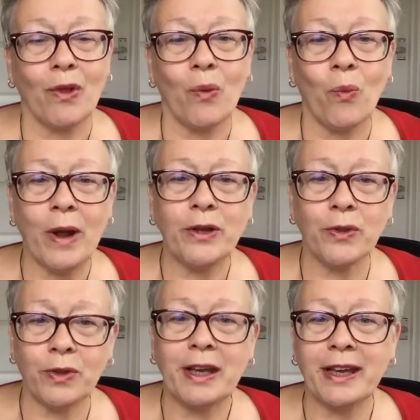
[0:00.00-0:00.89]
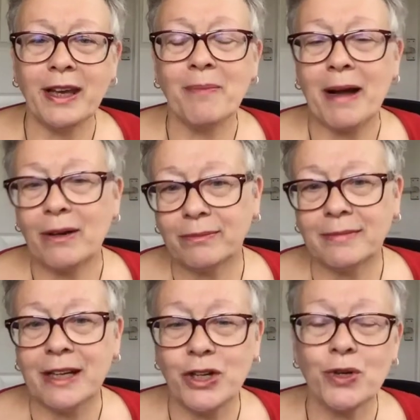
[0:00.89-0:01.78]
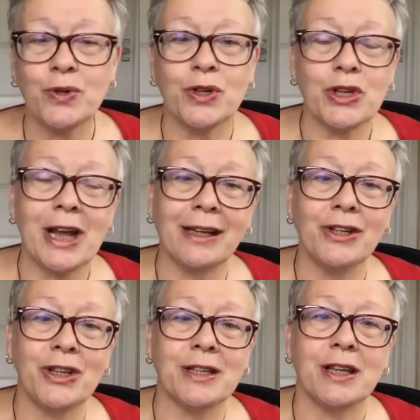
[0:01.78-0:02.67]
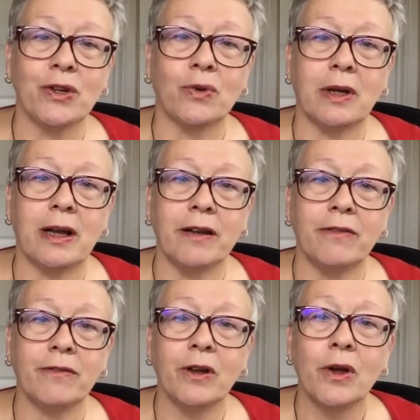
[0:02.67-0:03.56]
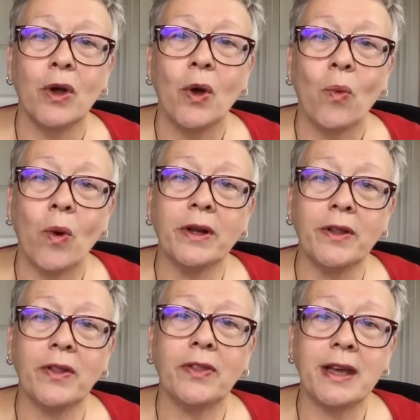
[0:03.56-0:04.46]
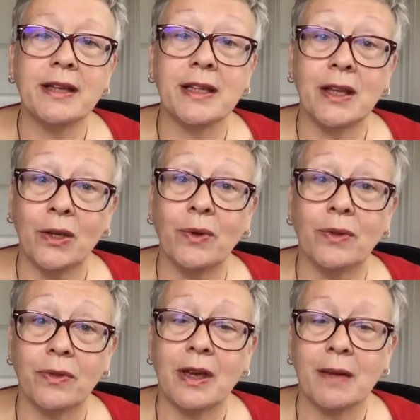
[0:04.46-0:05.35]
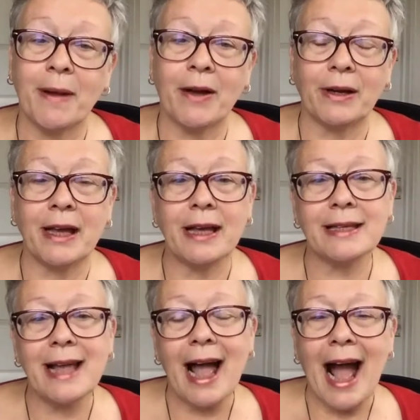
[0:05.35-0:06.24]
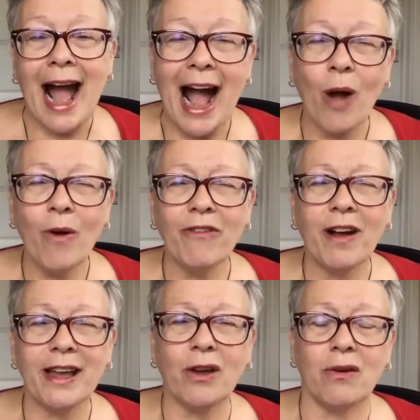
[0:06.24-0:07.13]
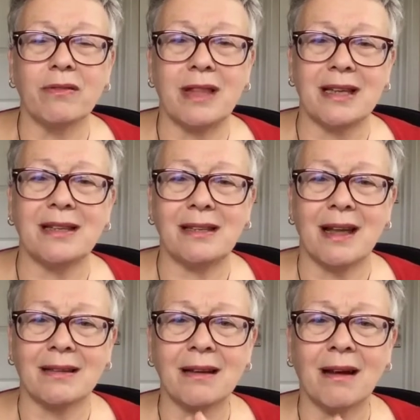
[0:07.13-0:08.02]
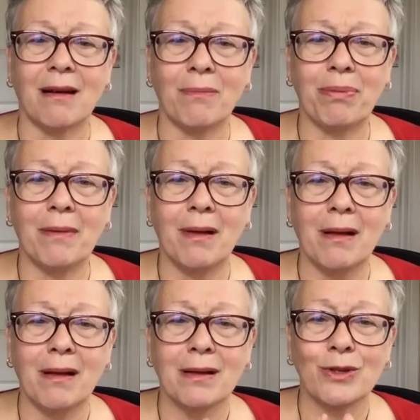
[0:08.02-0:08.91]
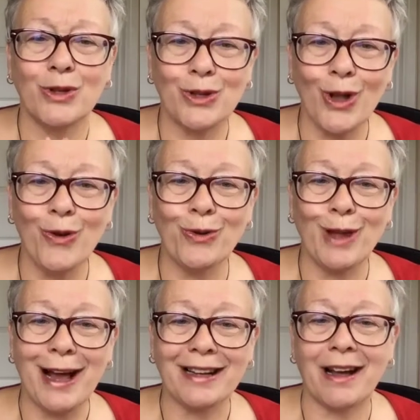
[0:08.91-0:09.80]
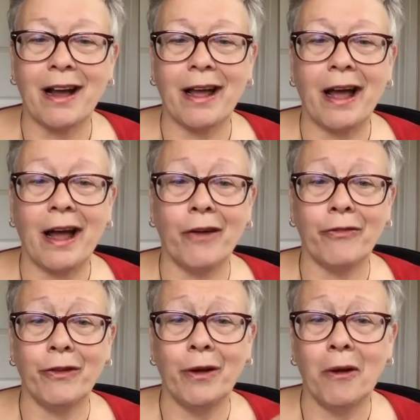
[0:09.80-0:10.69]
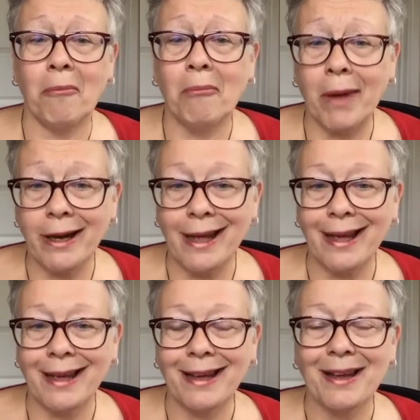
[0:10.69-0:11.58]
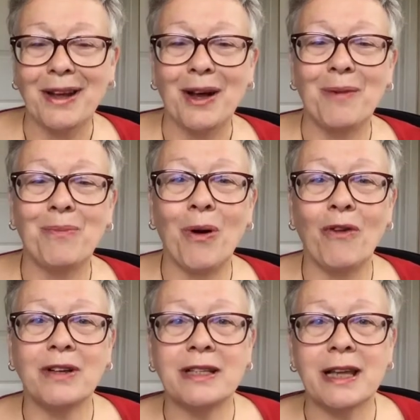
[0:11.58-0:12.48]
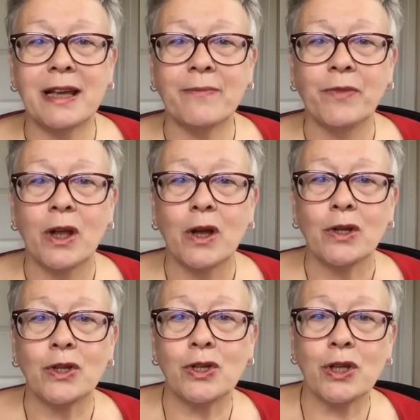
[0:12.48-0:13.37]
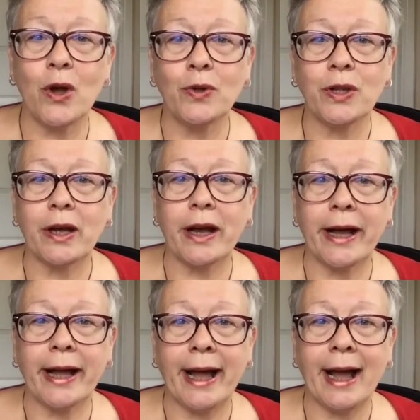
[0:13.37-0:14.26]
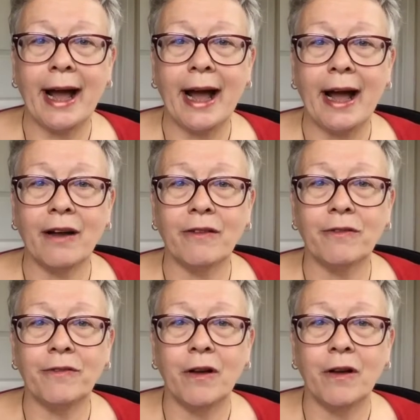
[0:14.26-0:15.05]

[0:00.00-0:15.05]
when you're thinking about issues and challenges in your life, one of the things that you can think about is how have I got this set up so that I have money and poverty, so that I have